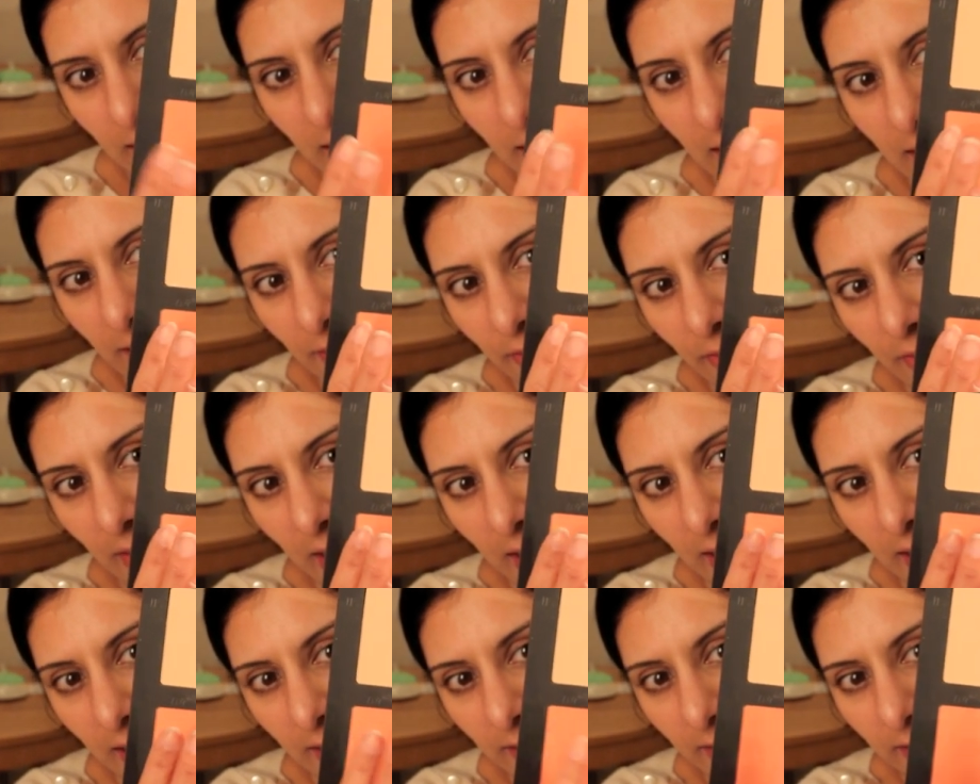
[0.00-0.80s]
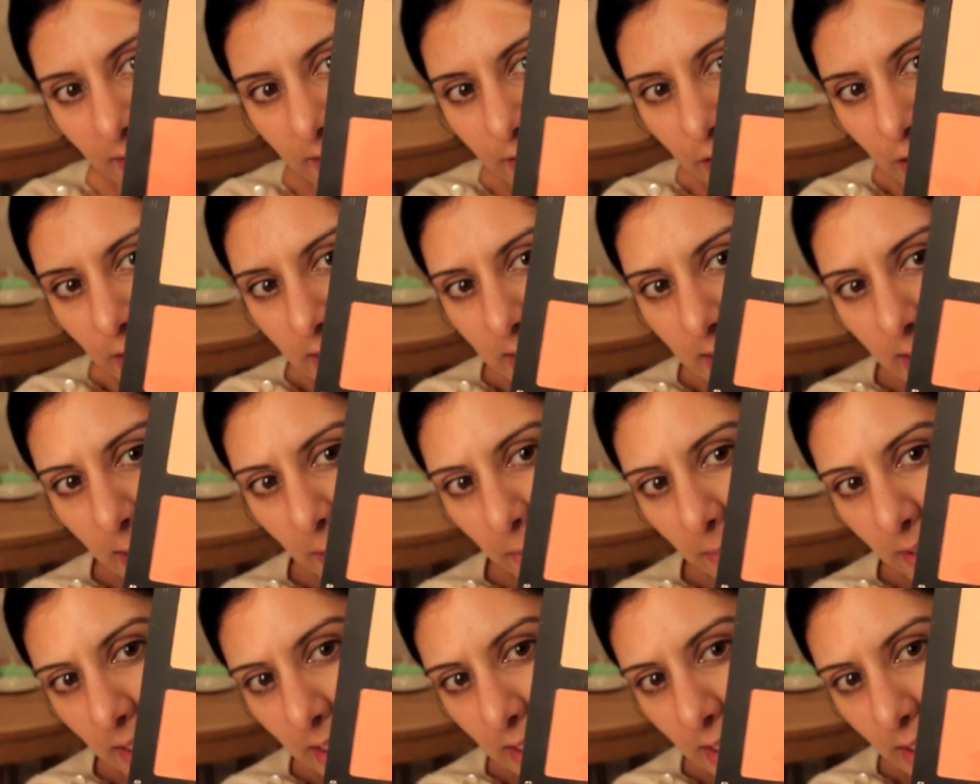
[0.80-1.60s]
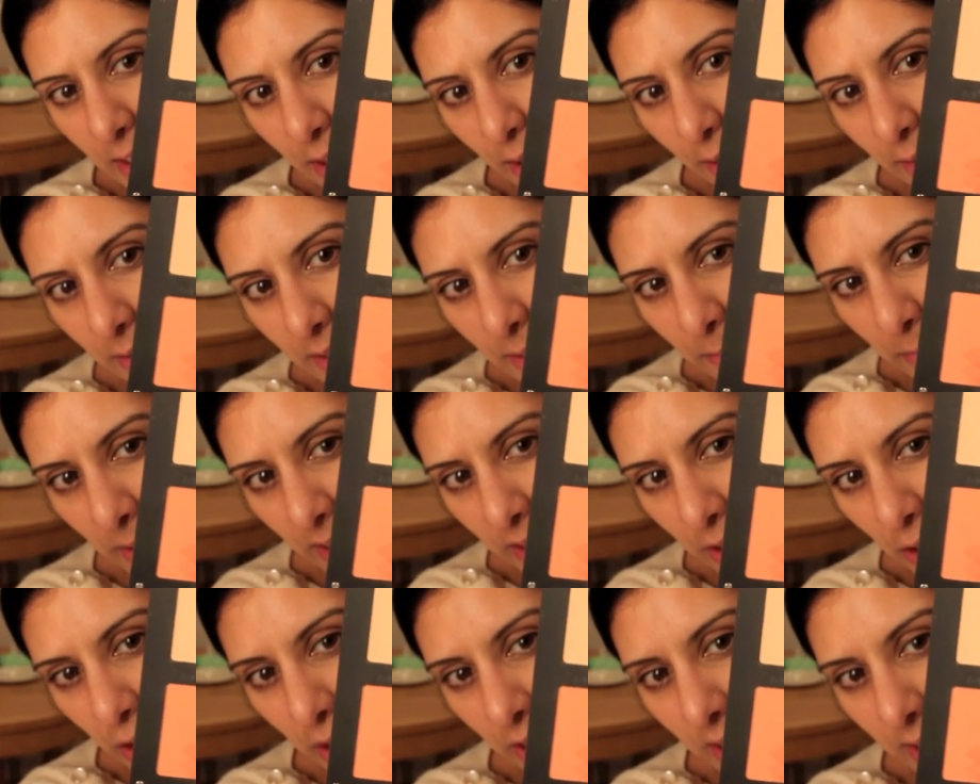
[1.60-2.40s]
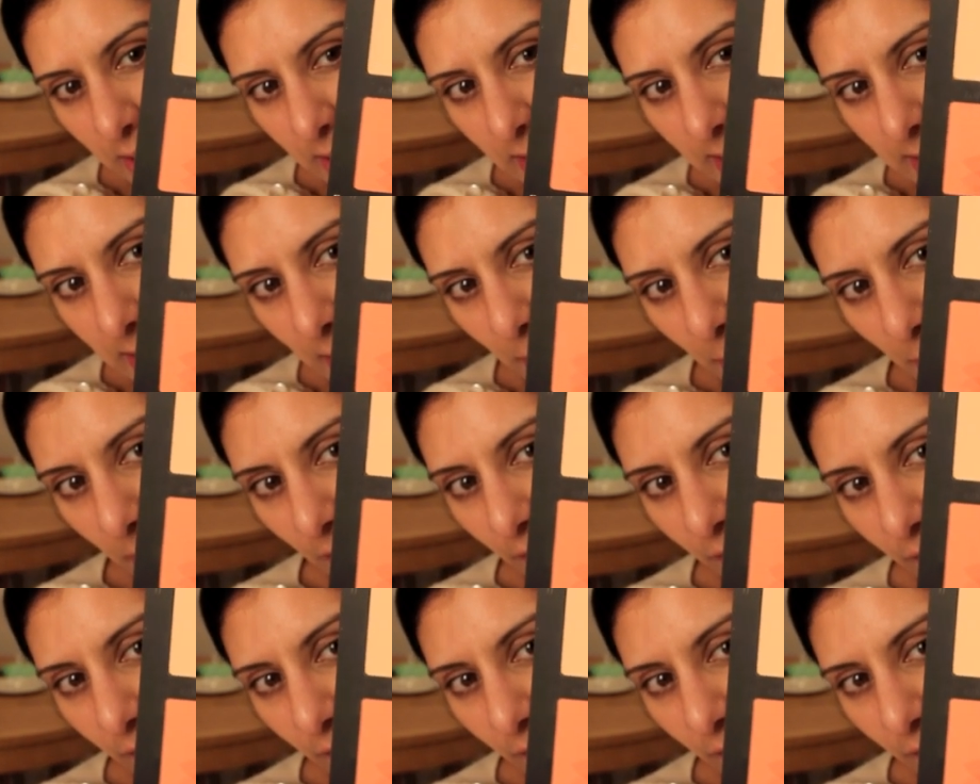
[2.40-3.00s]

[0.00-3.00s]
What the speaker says: and that, just keep these two as blushes because they're my